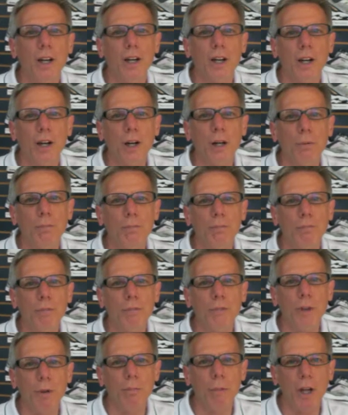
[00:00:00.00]
Um,
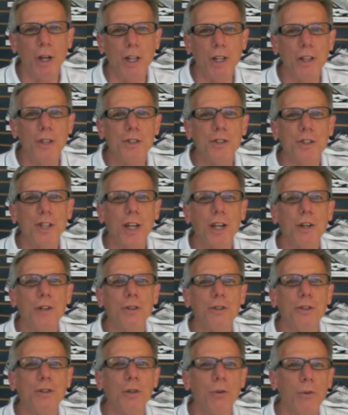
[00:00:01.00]
the money is
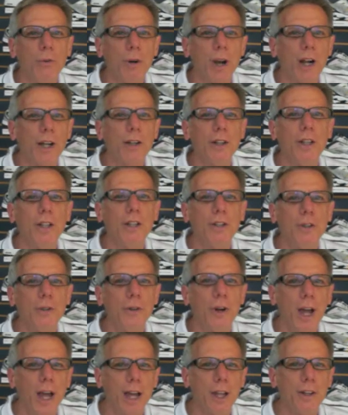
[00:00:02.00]
channeled directly
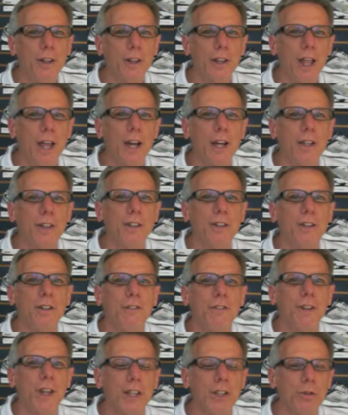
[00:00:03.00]
to athletics
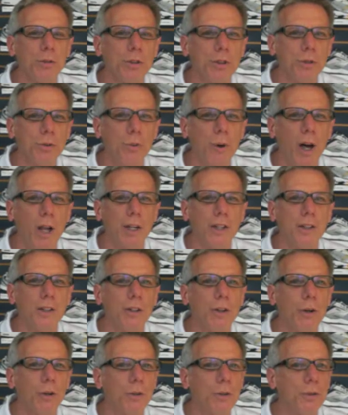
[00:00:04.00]
if that's what you want it to
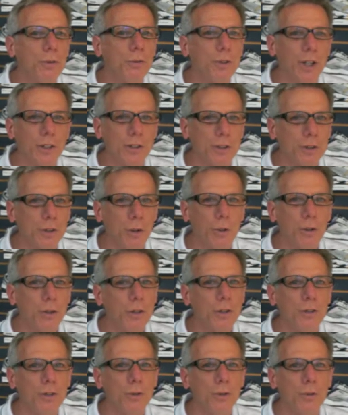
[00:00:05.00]
go to. Doesn't go to
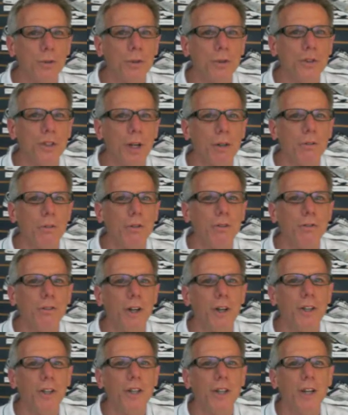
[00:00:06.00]
the school general
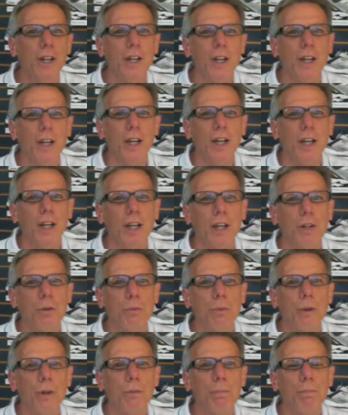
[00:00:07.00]
fund and
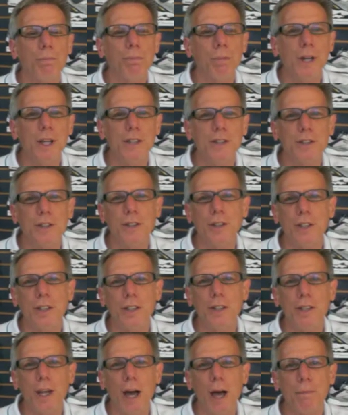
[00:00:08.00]
we're basically
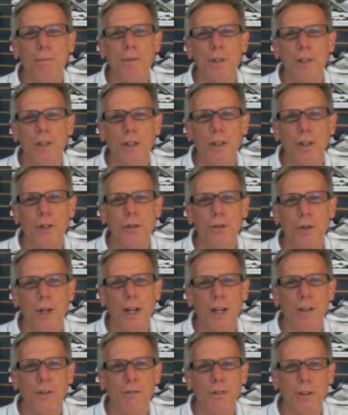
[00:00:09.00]
adopting their
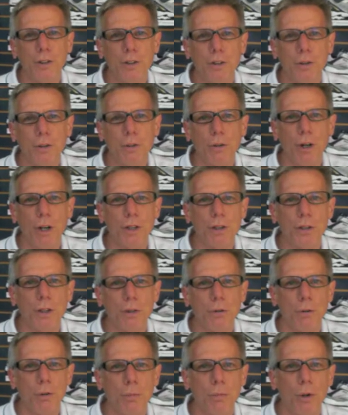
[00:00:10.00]
track and field and
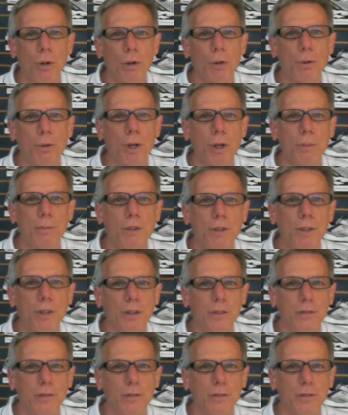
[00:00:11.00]
cross-country programs.